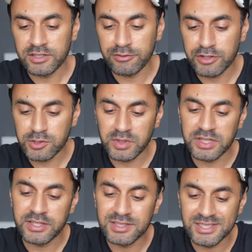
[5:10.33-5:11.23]
the first one
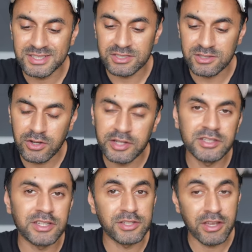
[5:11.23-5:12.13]
there you can see is
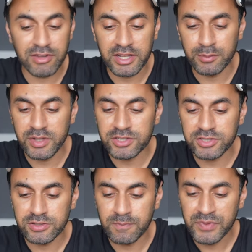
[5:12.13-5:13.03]
design then you have
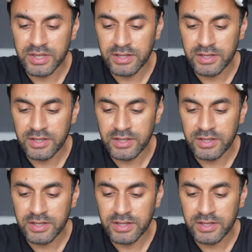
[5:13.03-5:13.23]
animation